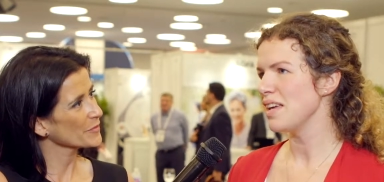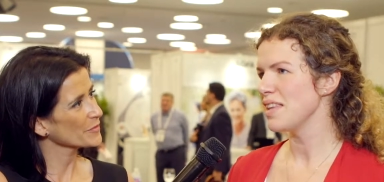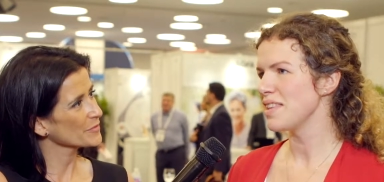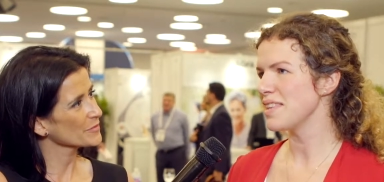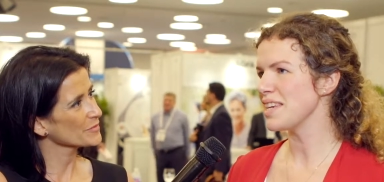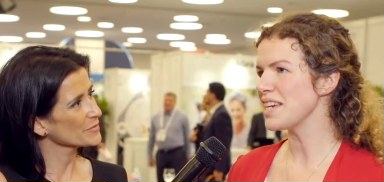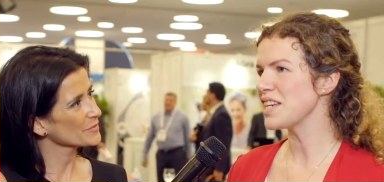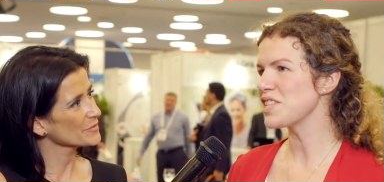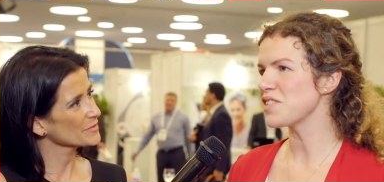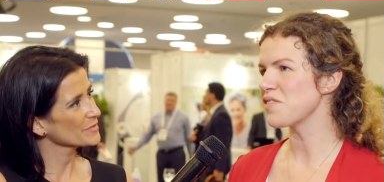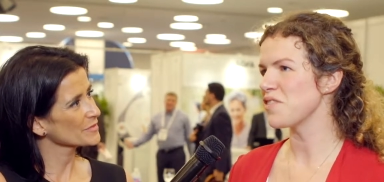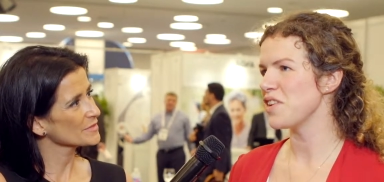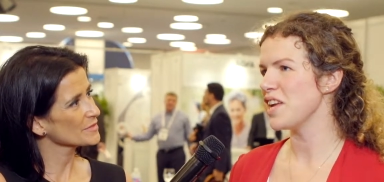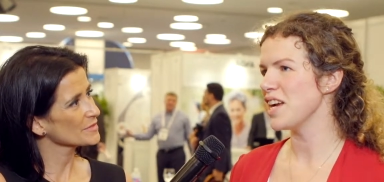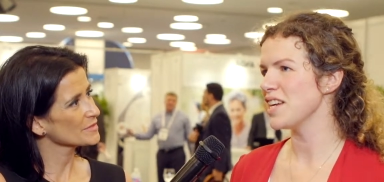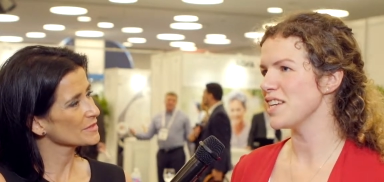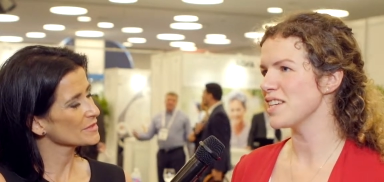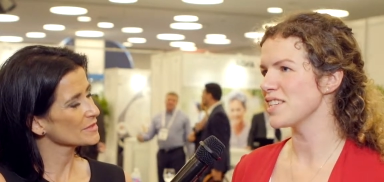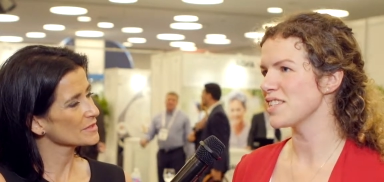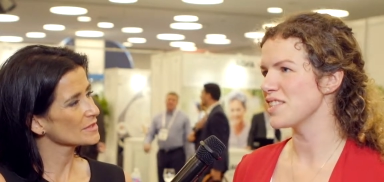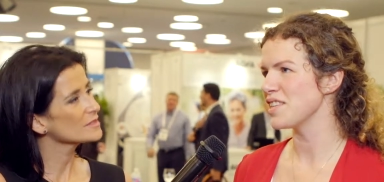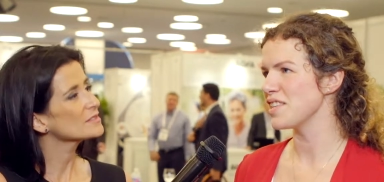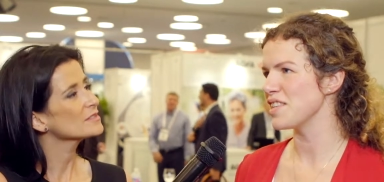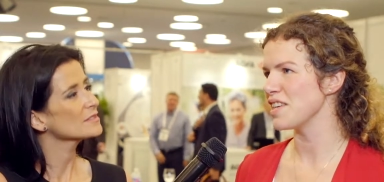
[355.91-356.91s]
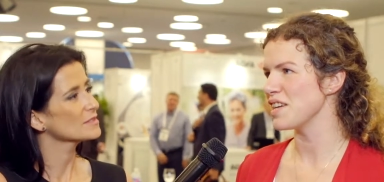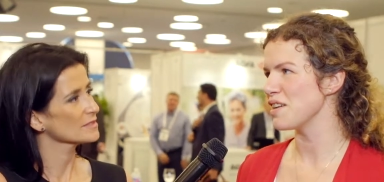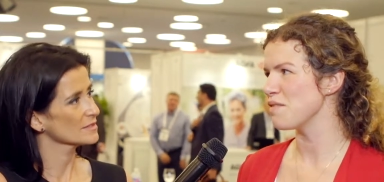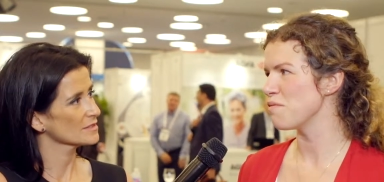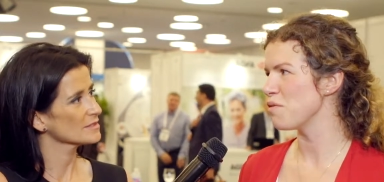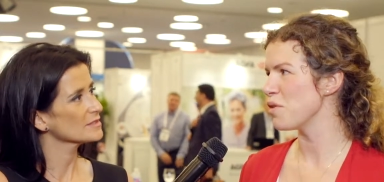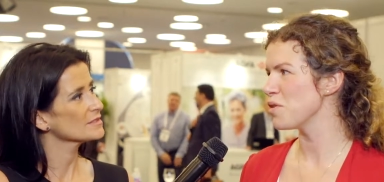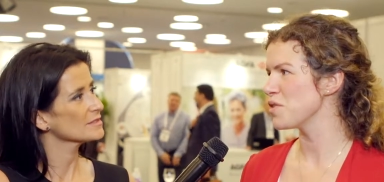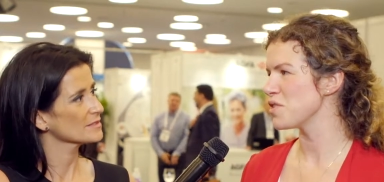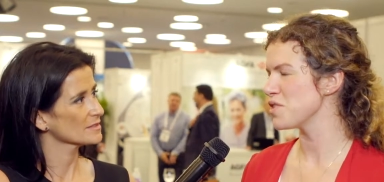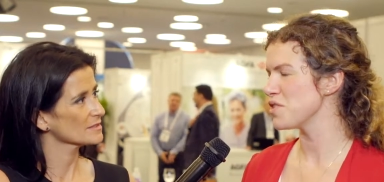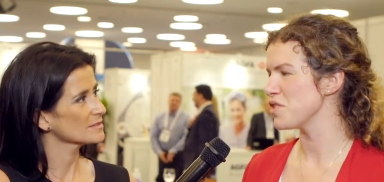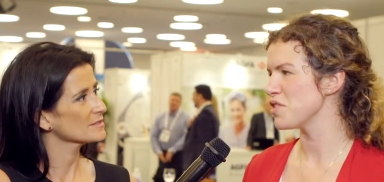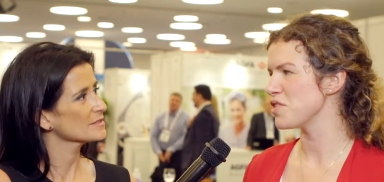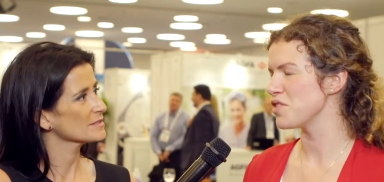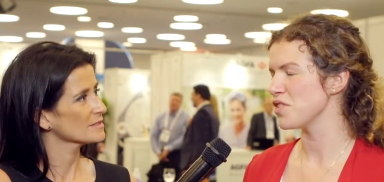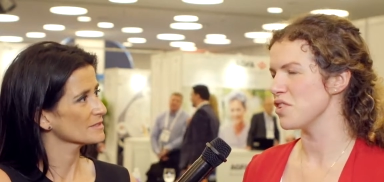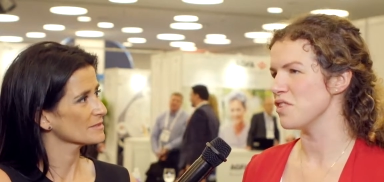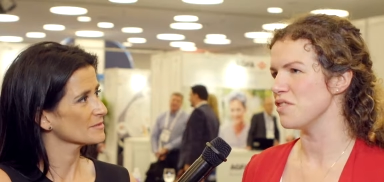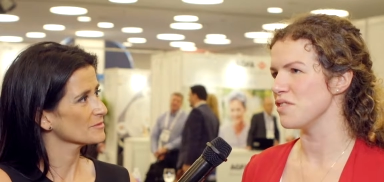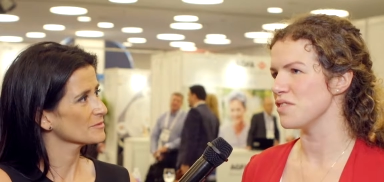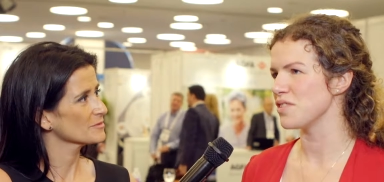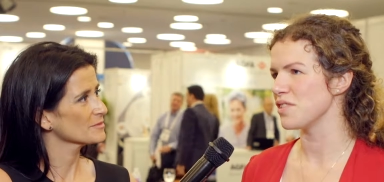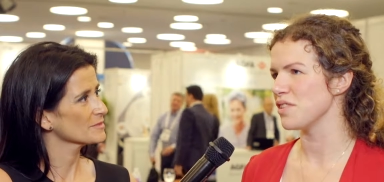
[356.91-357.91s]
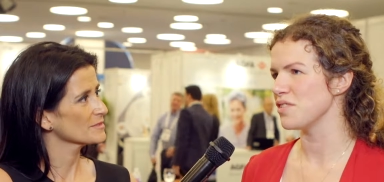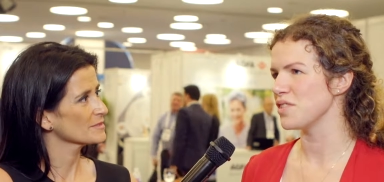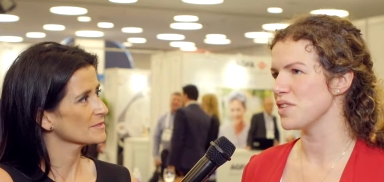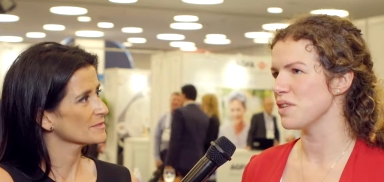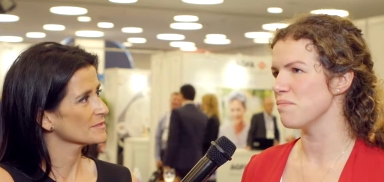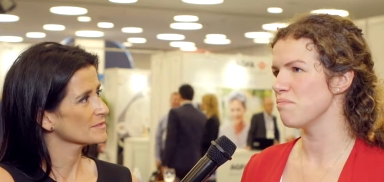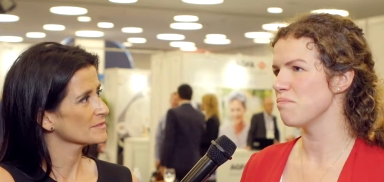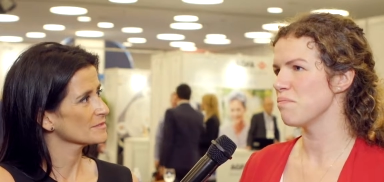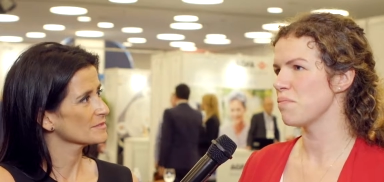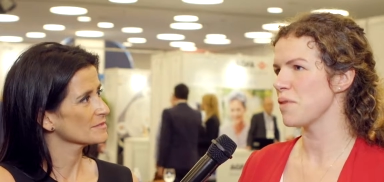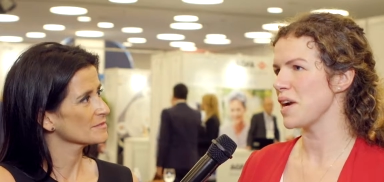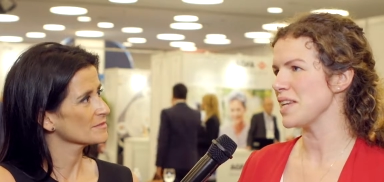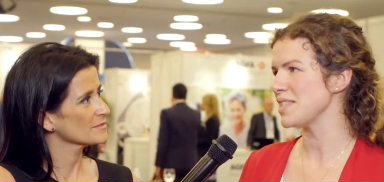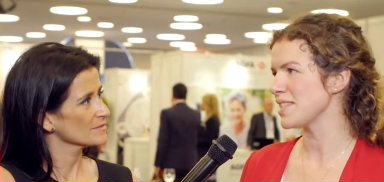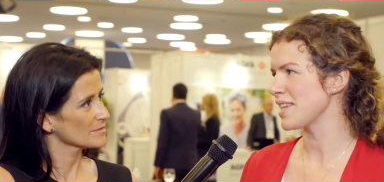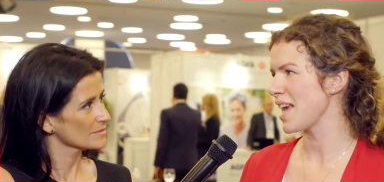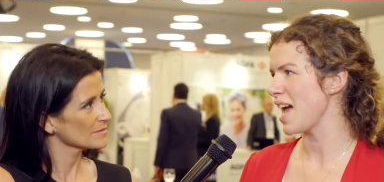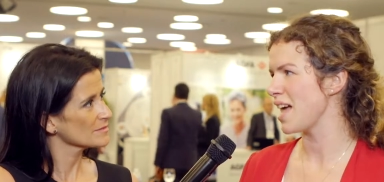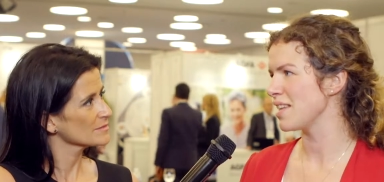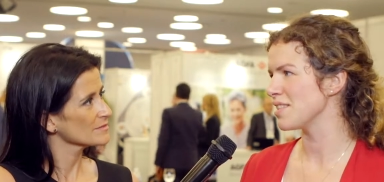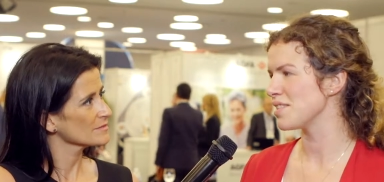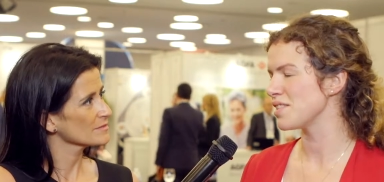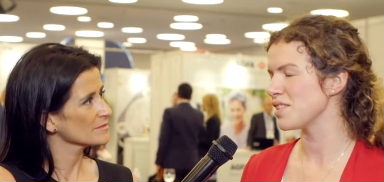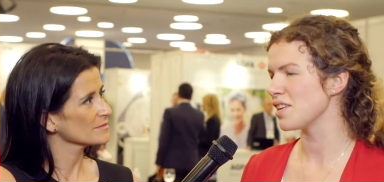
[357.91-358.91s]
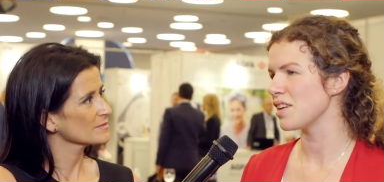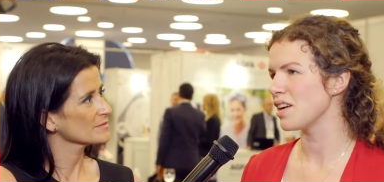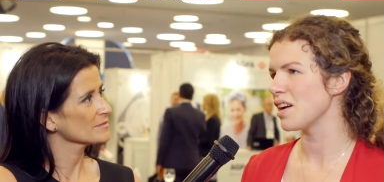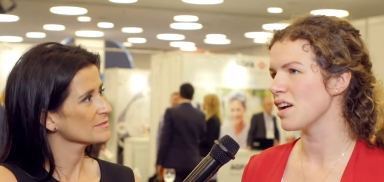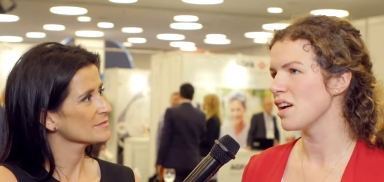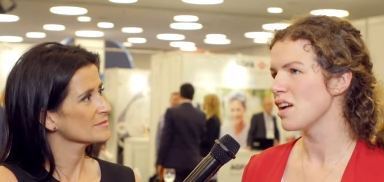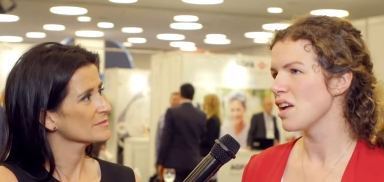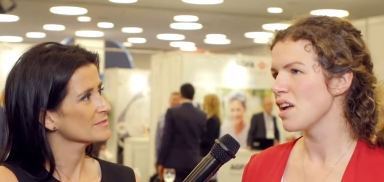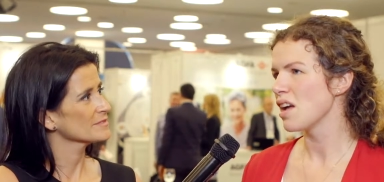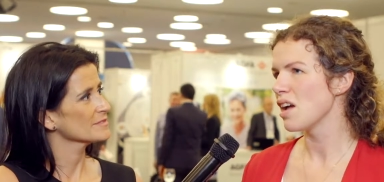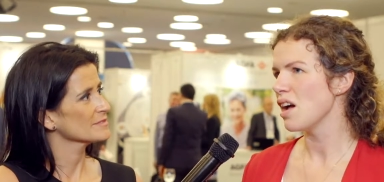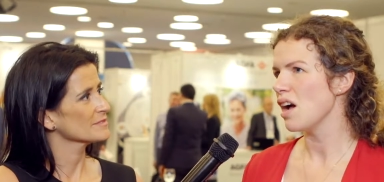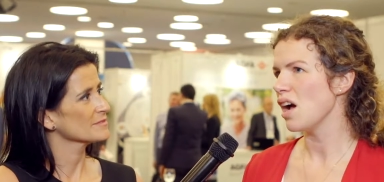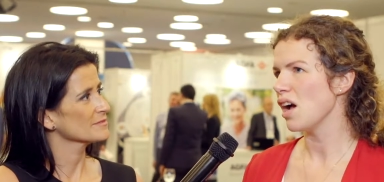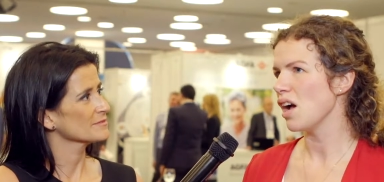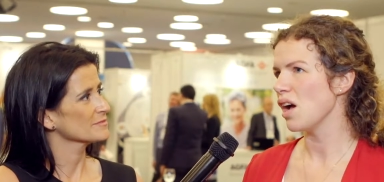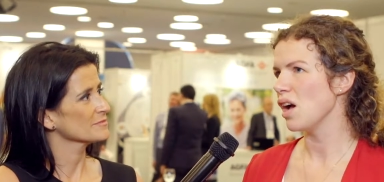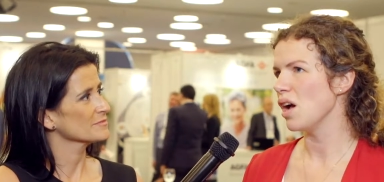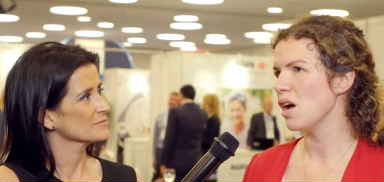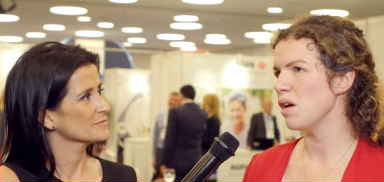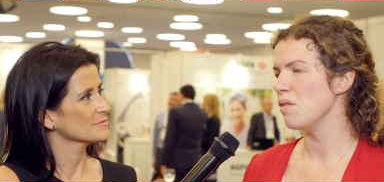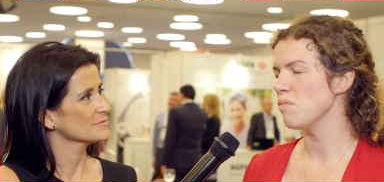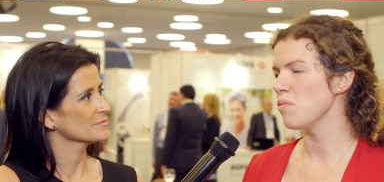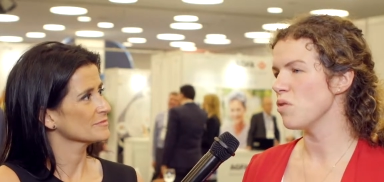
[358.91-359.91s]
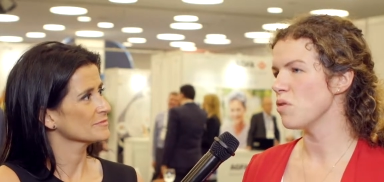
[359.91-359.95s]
Speaker 1: things relating to the erogenous zones, so to breast cancer um,